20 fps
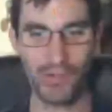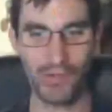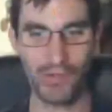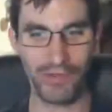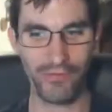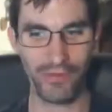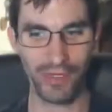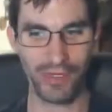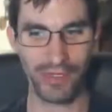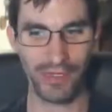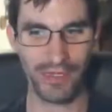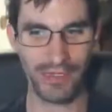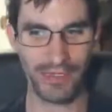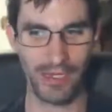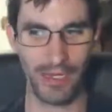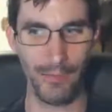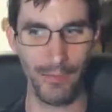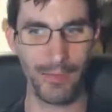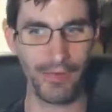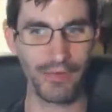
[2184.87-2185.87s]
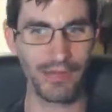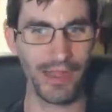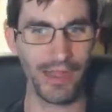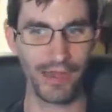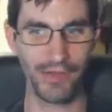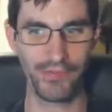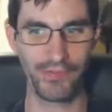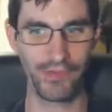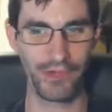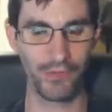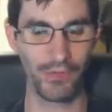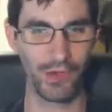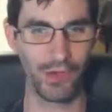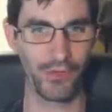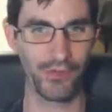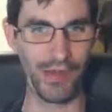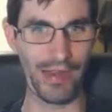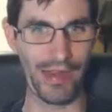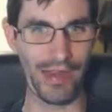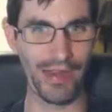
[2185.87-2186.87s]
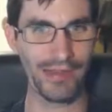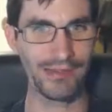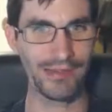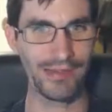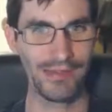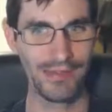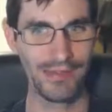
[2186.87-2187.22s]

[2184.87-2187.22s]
give it a kick up and kind of see where I was at.